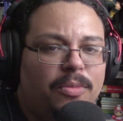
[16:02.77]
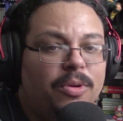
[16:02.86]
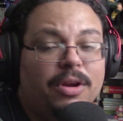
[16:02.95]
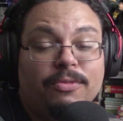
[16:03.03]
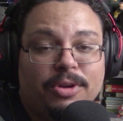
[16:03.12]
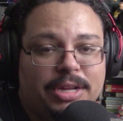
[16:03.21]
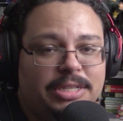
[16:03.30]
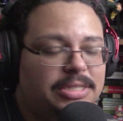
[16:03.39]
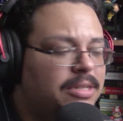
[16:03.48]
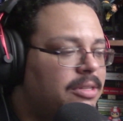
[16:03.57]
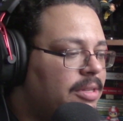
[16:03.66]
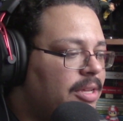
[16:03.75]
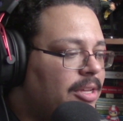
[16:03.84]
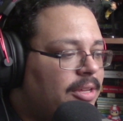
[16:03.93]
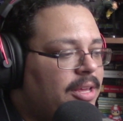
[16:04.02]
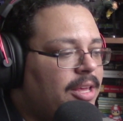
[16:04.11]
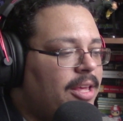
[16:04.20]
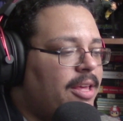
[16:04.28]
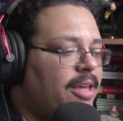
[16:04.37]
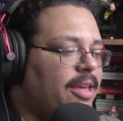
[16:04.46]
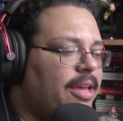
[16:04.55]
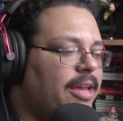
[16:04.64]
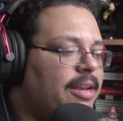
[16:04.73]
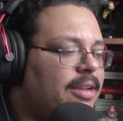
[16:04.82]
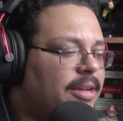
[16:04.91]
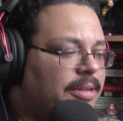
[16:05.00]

or whatever it is. And